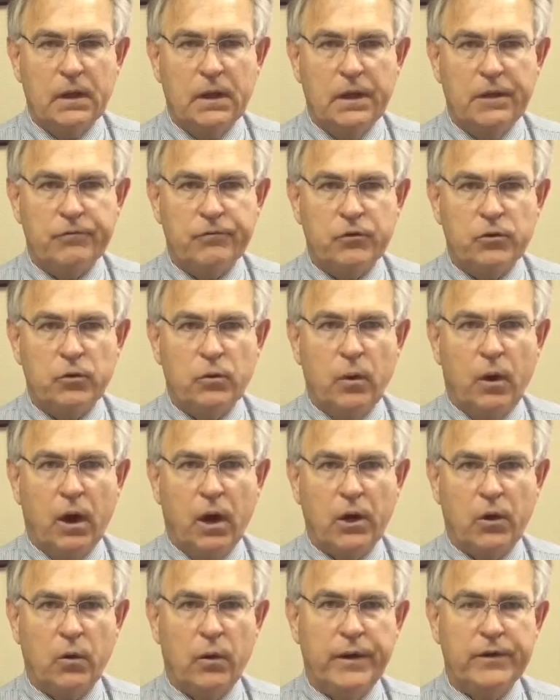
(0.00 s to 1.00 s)
If you
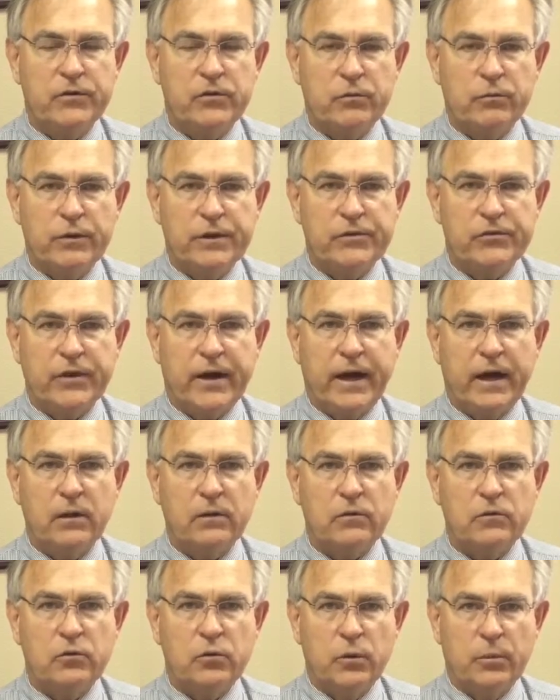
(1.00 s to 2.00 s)
are going to reach
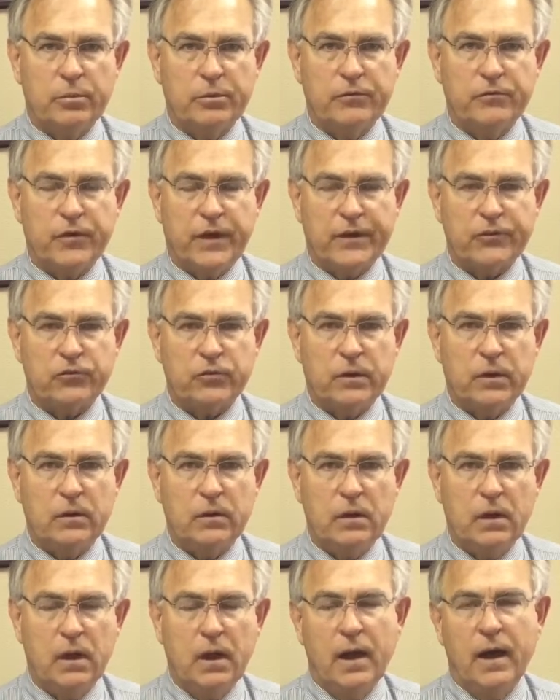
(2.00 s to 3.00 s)
out to a
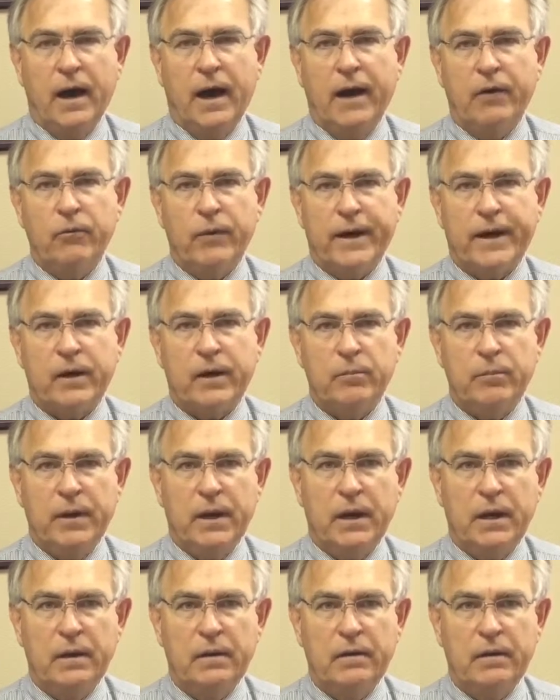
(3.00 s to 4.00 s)
professional, I
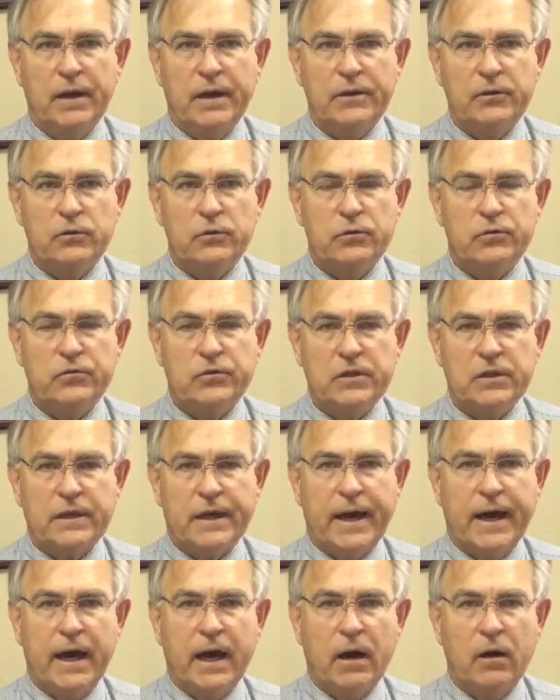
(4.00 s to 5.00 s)
recommend that you
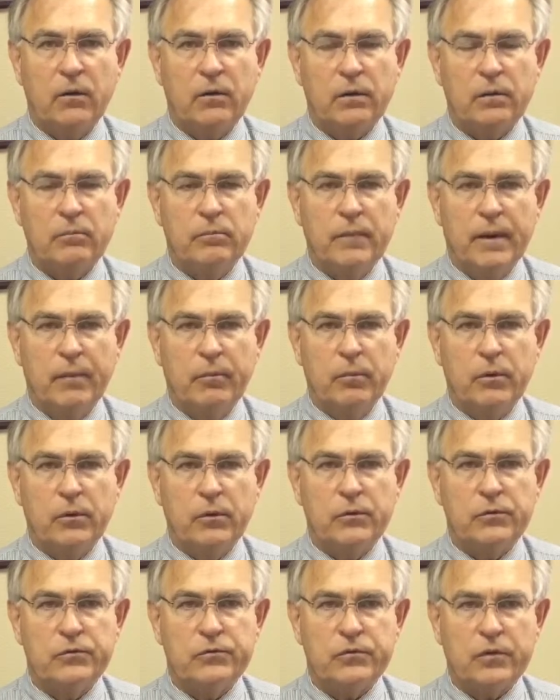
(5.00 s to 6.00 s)
seek out
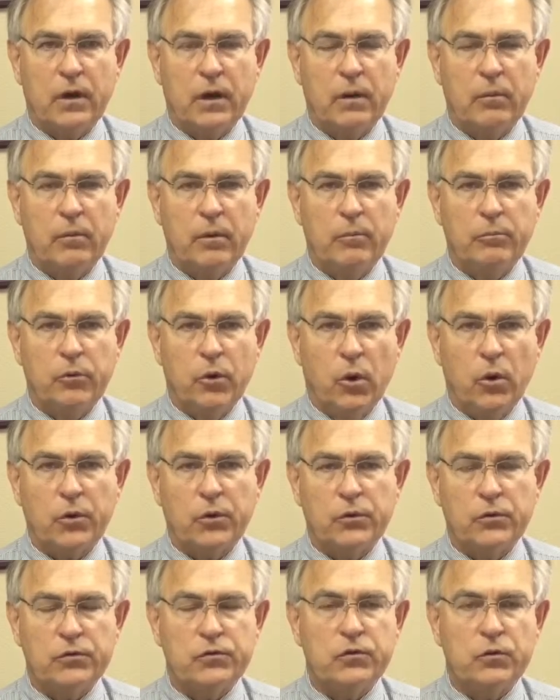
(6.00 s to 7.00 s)

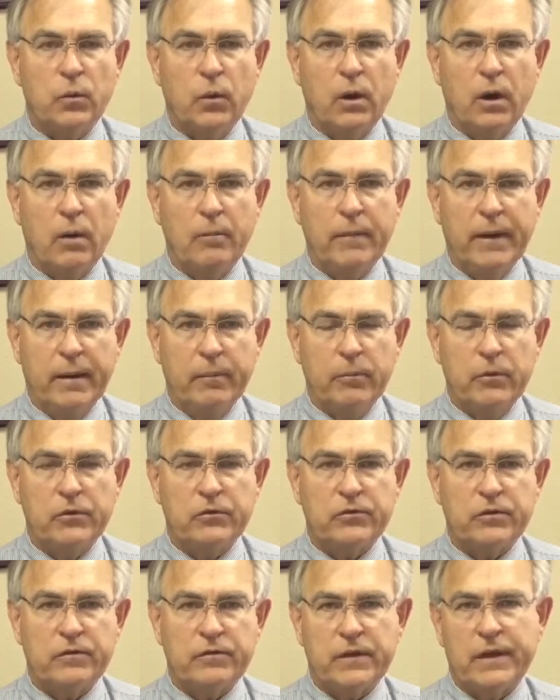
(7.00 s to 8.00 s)
brokers who are
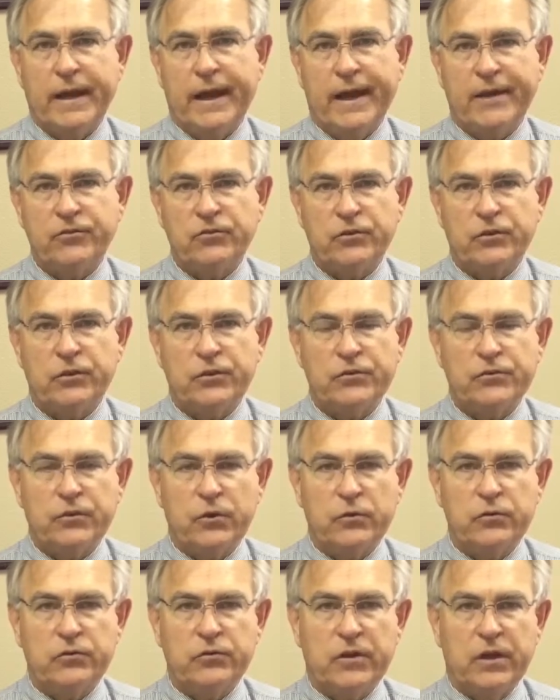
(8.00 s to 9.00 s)
members of the National
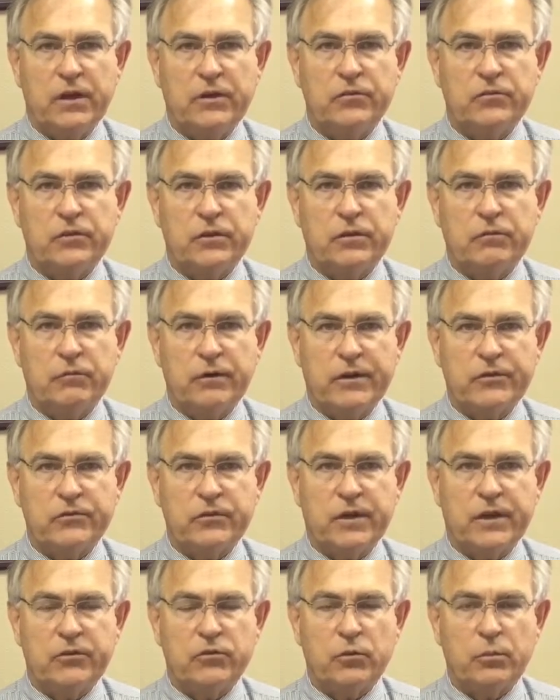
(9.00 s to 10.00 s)
Association of
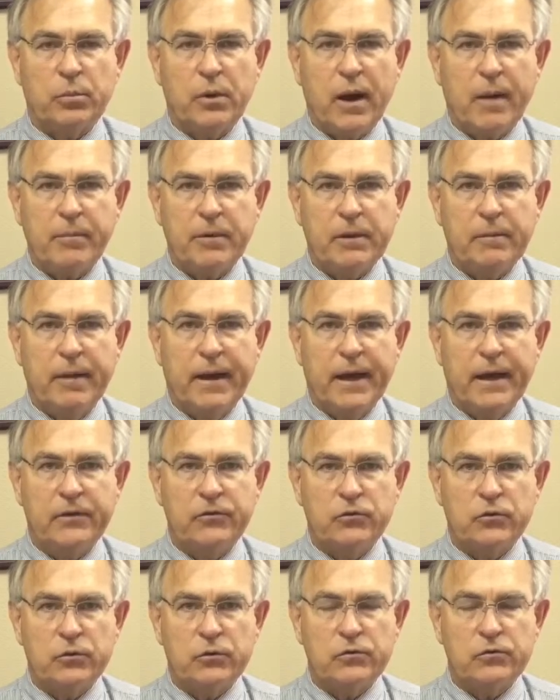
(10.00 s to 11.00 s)
Residential Property
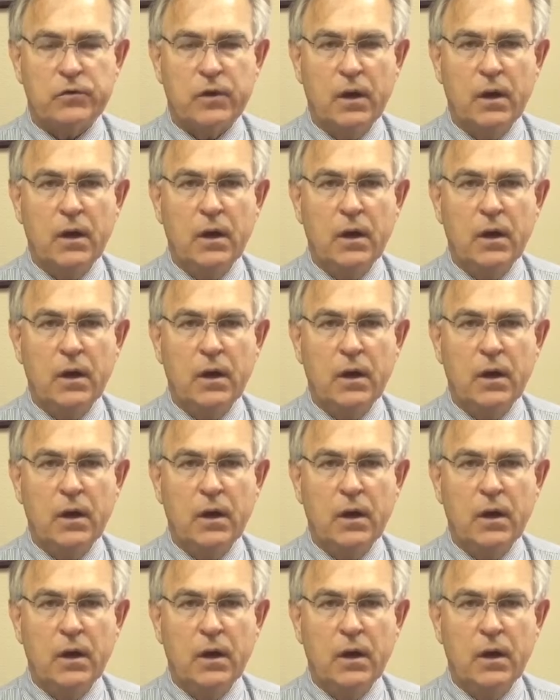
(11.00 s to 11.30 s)
Managers.